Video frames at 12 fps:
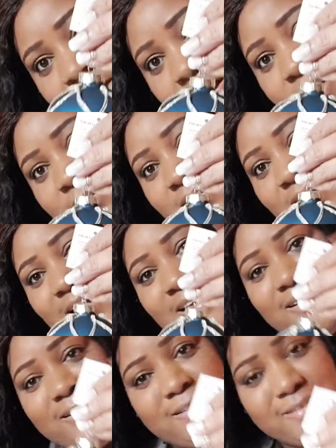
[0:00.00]
And I
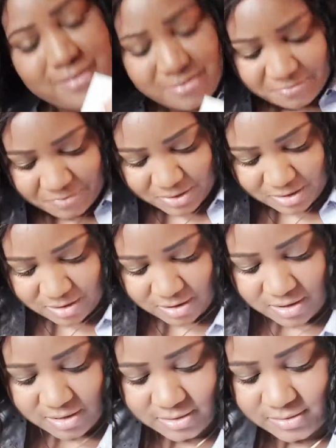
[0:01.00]
love the
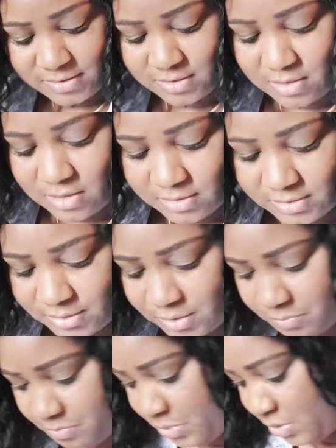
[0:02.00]
colors. The colors
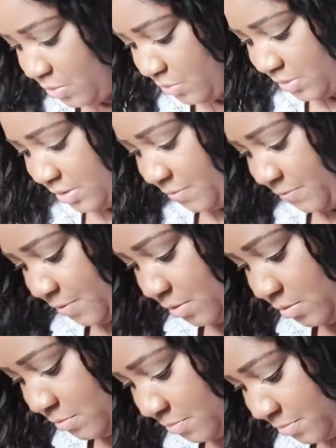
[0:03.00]
are beautiful.
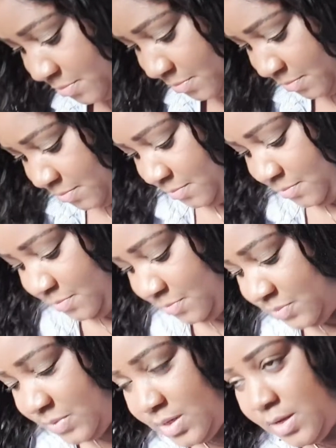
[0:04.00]

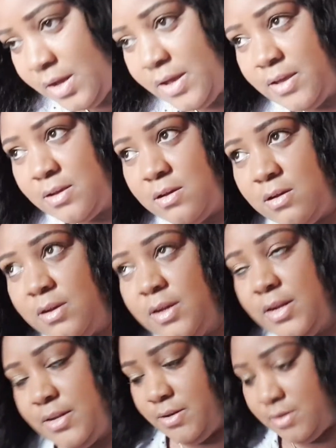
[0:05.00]
I got
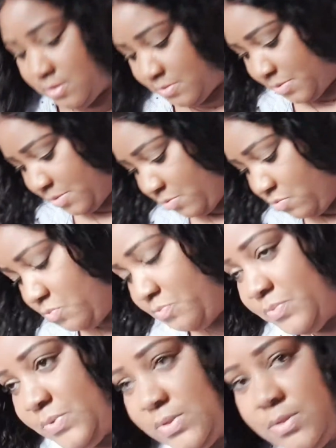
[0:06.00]
another,
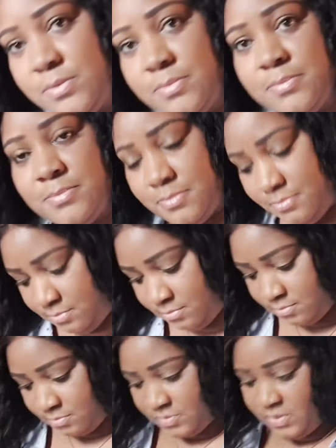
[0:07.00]

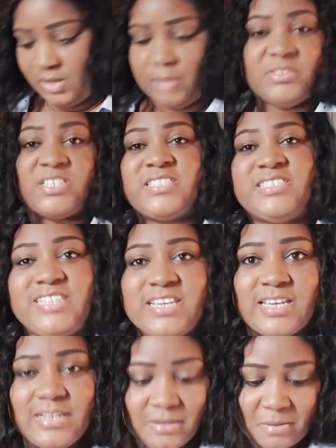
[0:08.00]
oops, I'm just
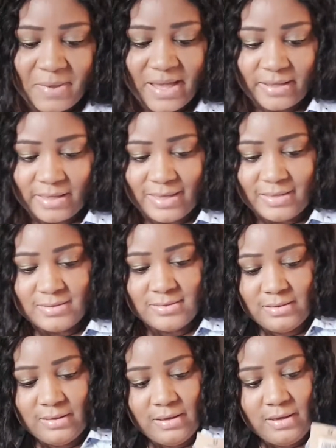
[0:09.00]
digging in the bag,
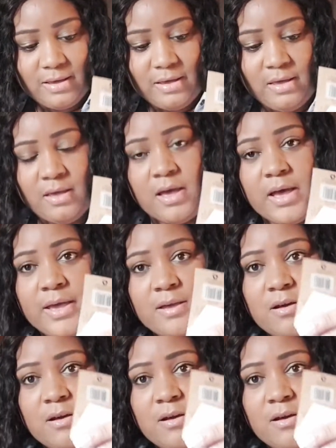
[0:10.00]
guys. I